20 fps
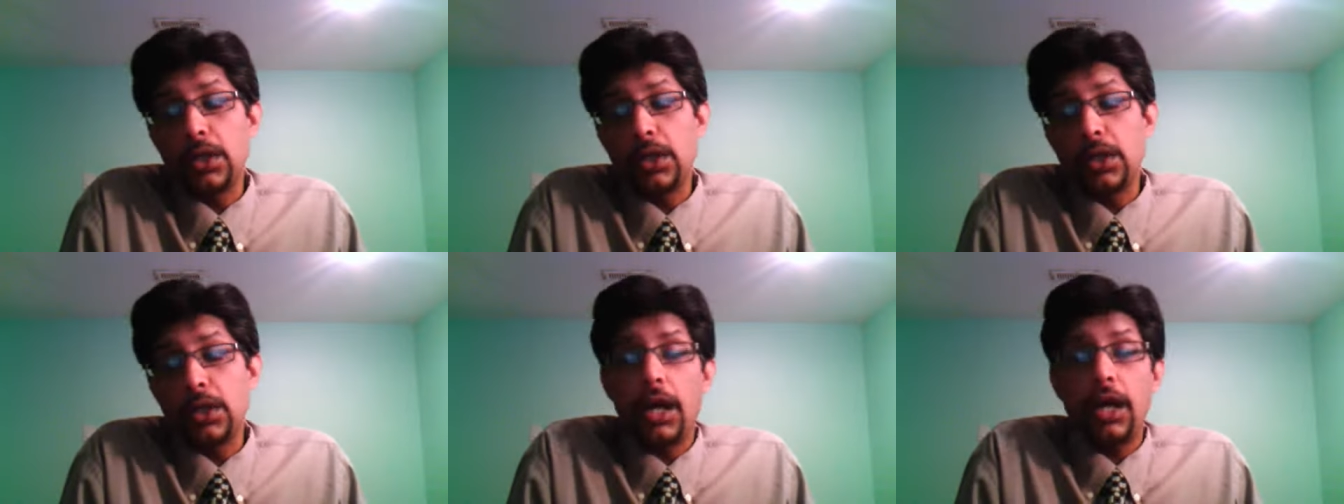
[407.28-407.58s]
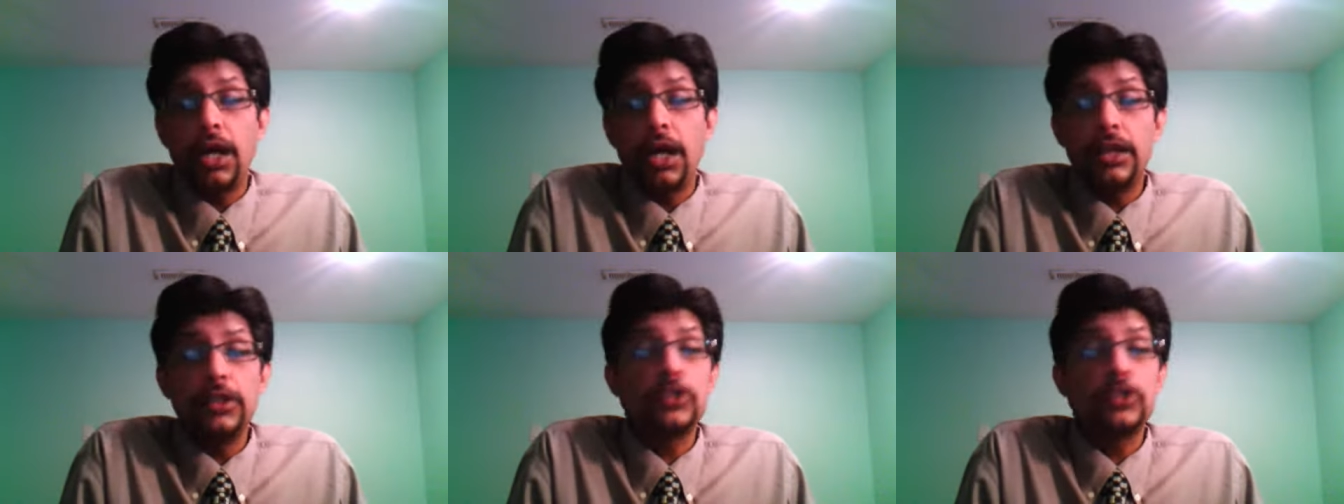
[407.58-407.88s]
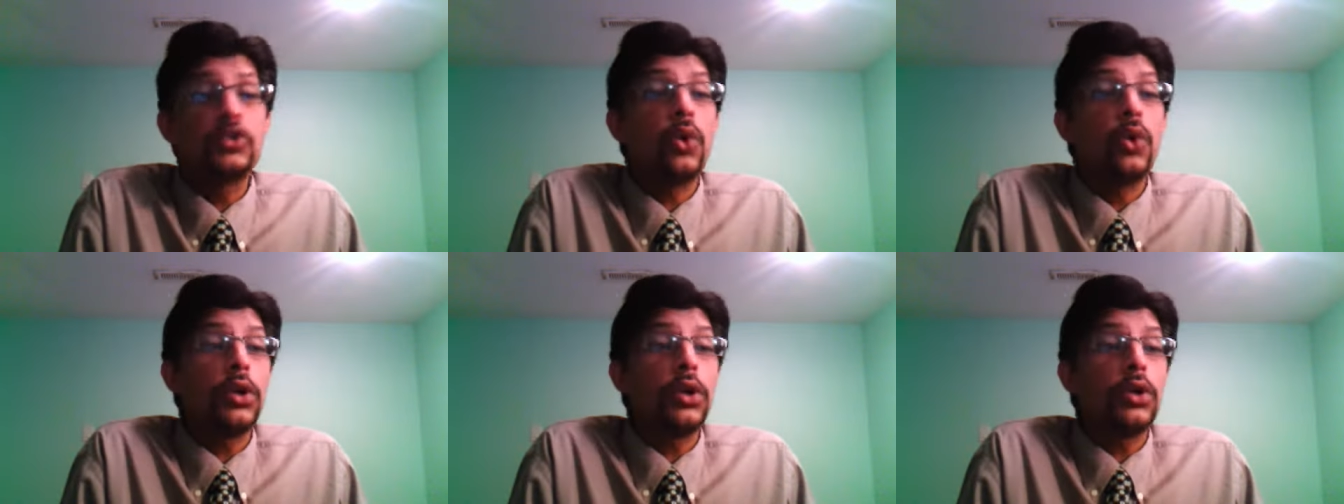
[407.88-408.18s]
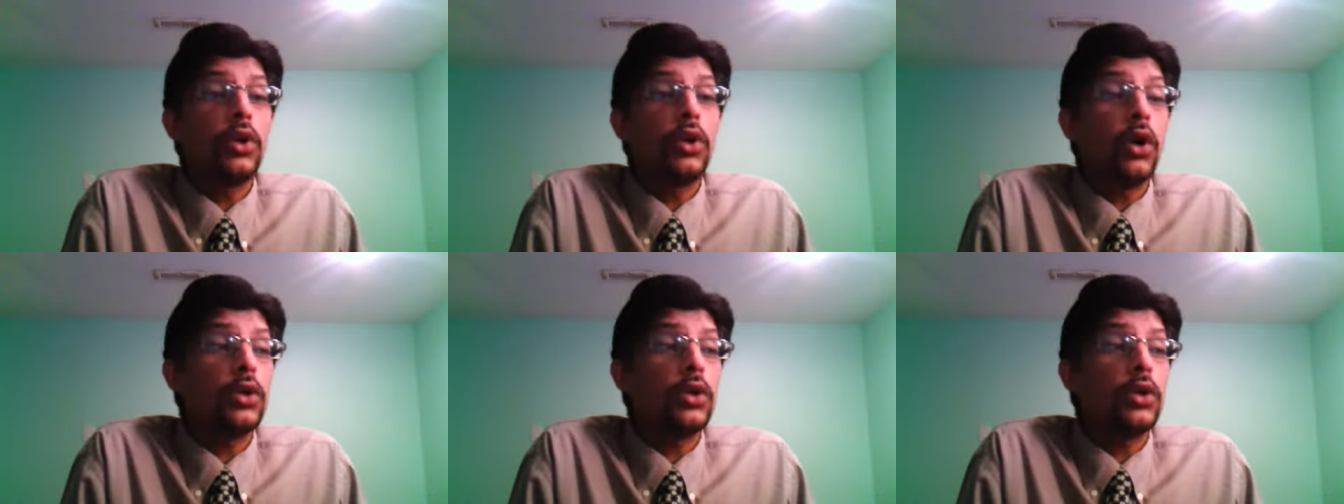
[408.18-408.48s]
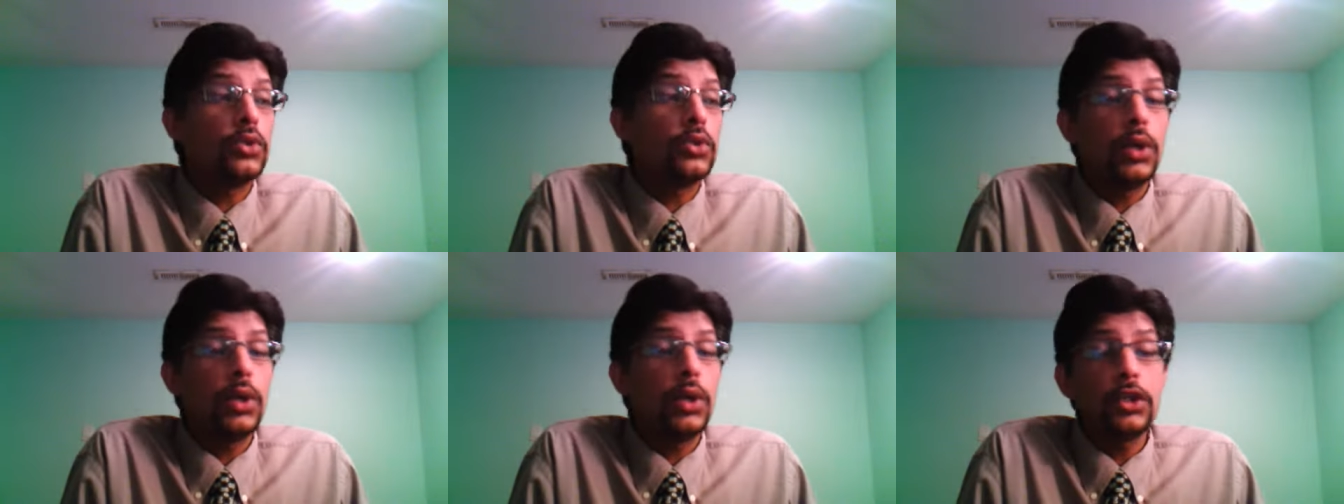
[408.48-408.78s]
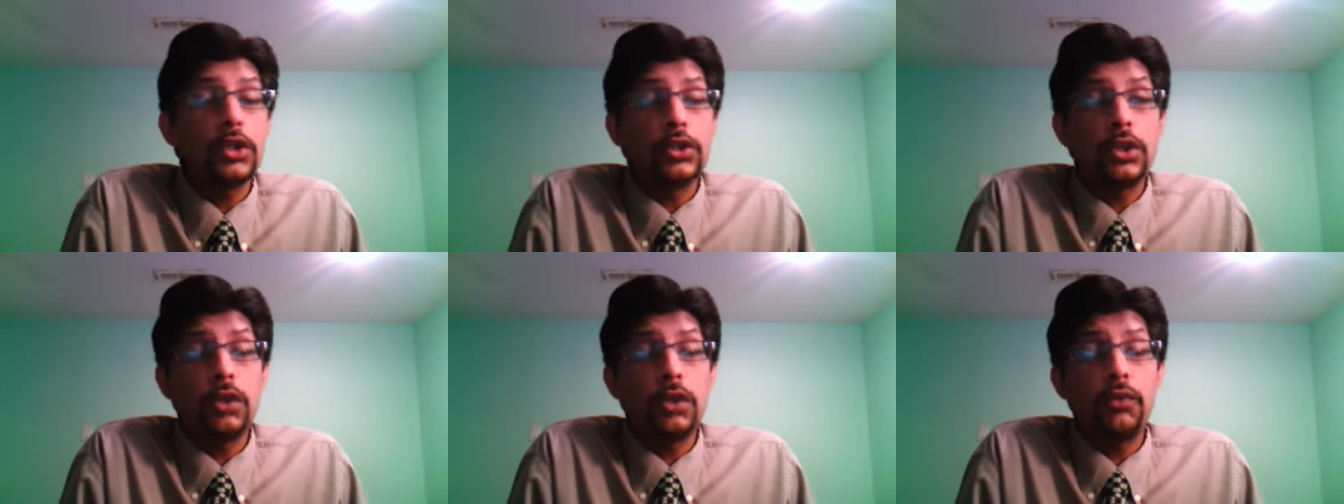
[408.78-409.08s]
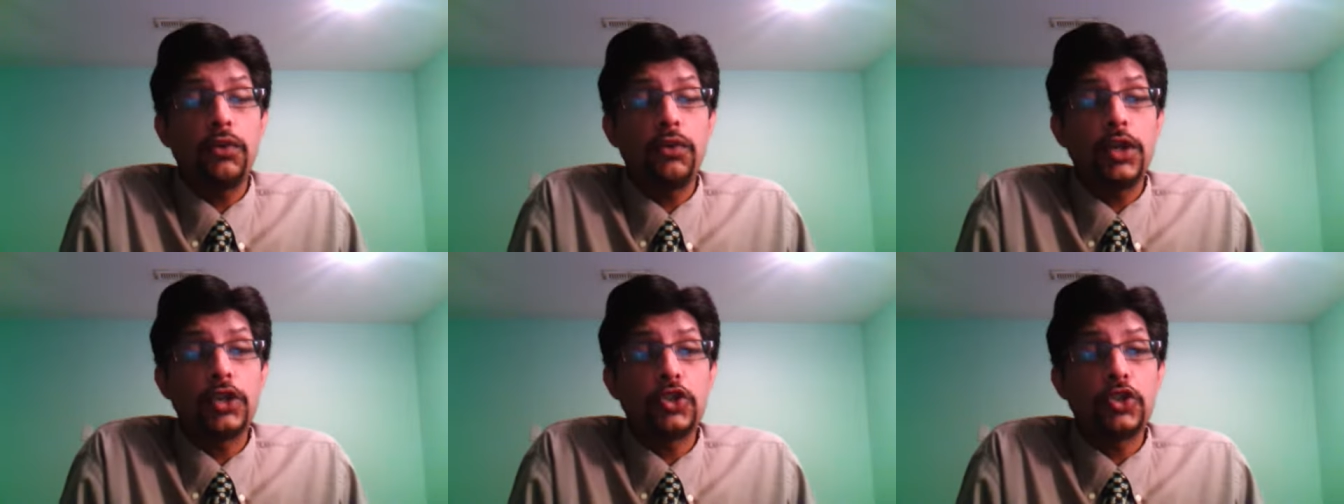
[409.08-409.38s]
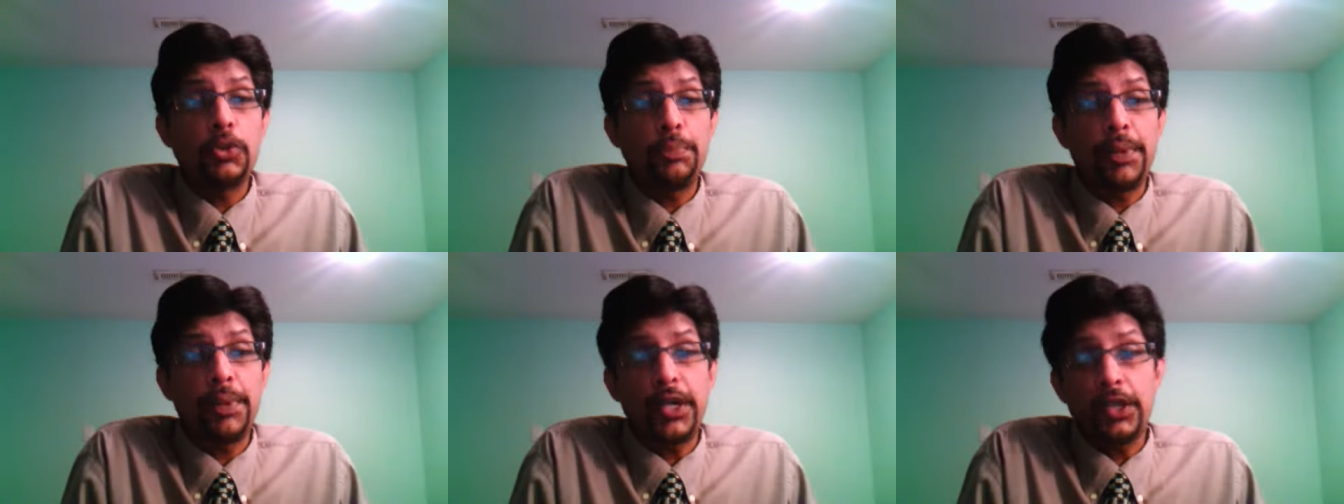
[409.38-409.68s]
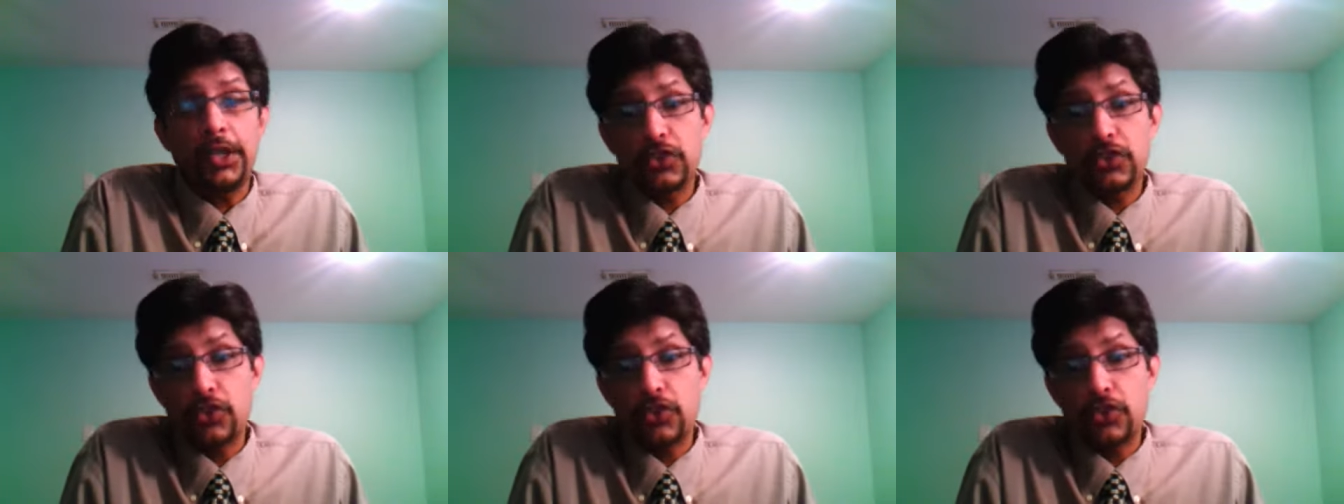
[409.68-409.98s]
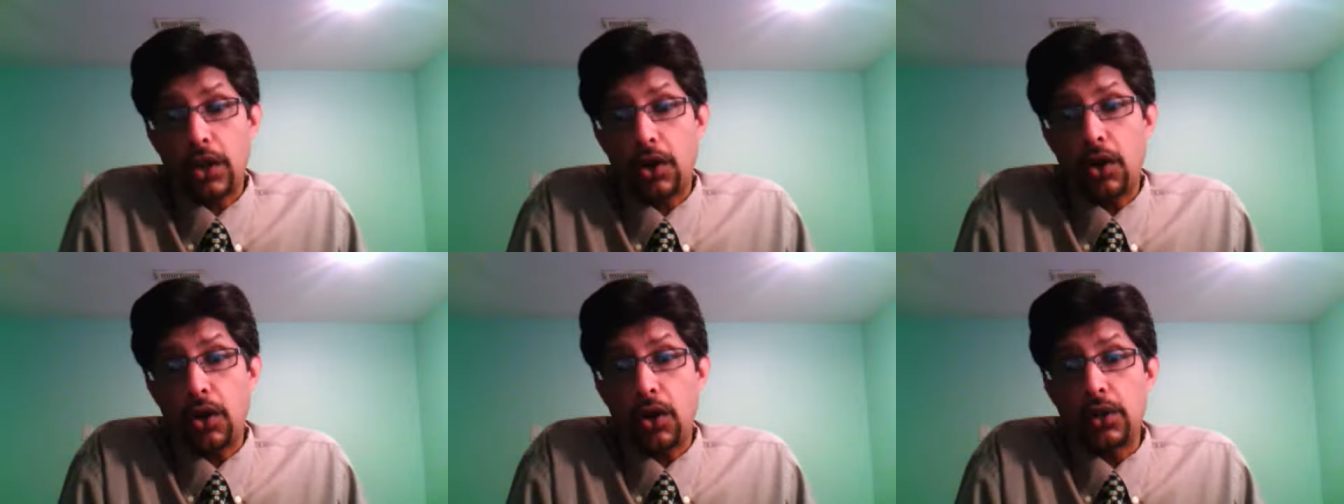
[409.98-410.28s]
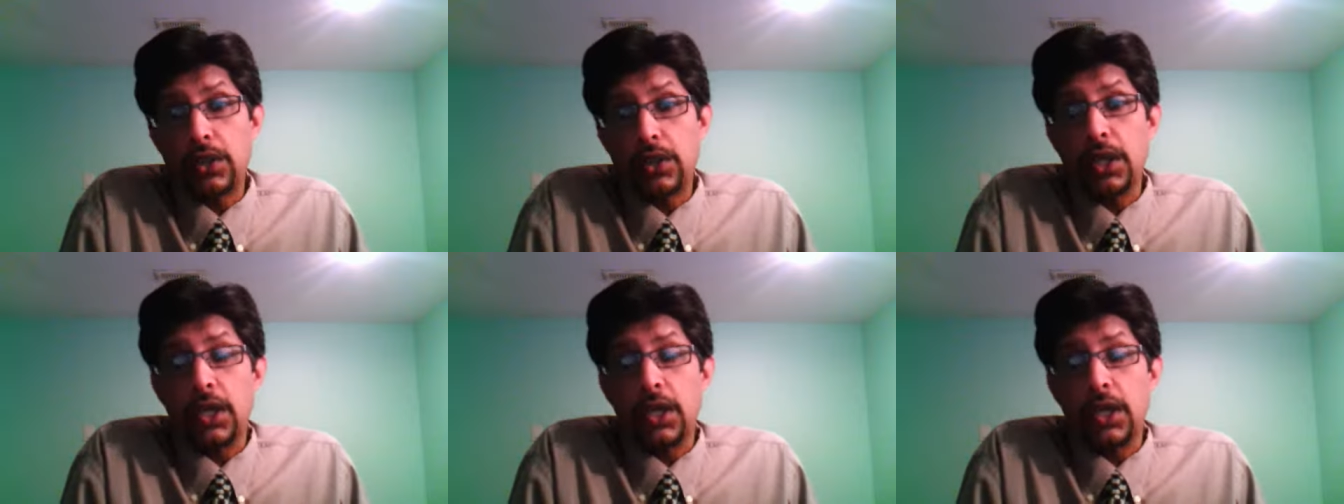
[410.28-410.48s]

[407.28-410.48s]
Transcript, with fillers: uh, is going on to a, a, a, stupendous record,